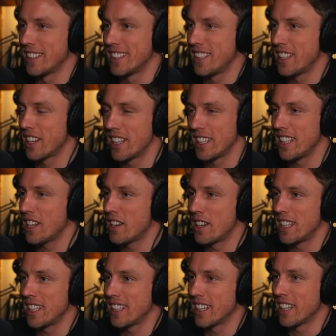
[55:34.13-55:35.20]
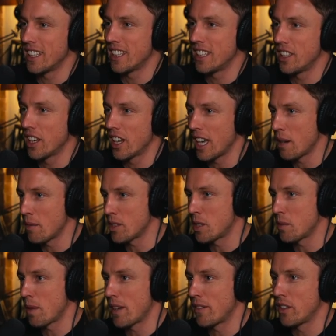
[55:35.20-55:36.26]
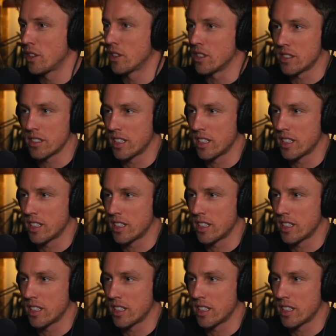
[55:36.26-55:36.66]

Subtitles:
Yeah. You're like the only, and you're like, how much do you pay for yours?